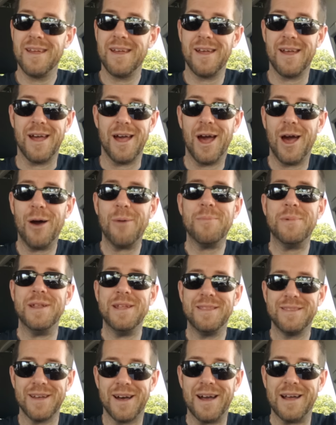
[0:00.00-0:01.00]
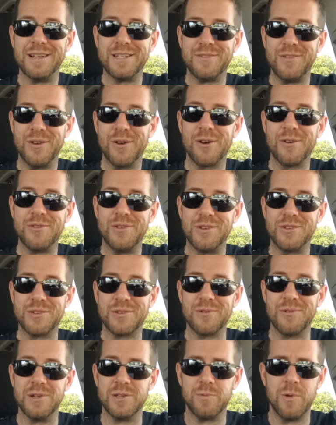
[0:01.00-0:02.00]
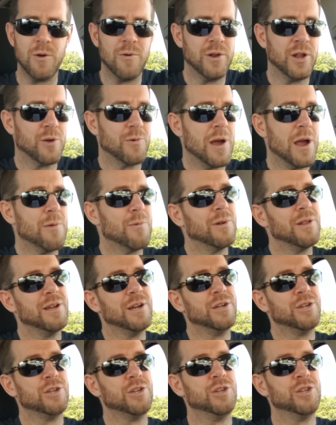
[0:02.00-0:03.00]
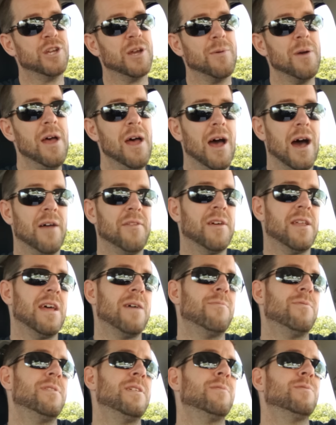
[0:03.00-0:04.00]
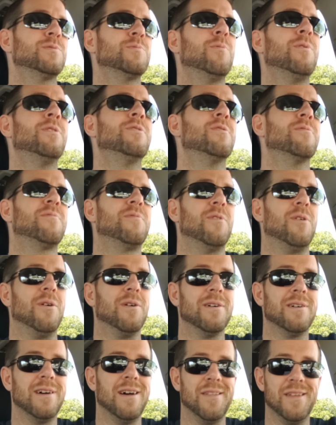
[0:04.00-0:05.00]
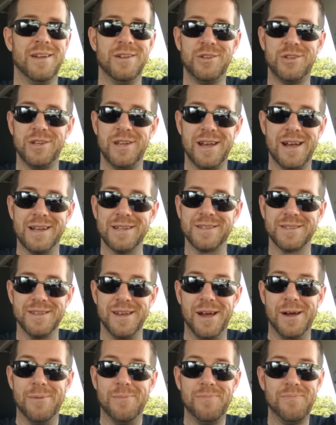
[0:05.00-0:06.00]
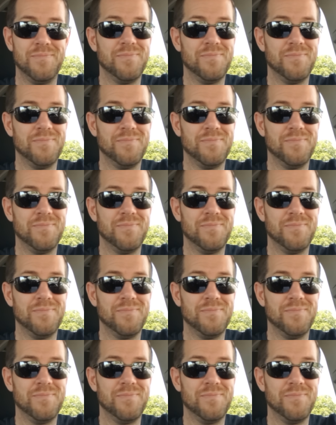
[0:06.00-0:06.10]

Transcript: How many times have you heard these stories? We were in a great relationship. I thought everything was wonderful. And then she asked that.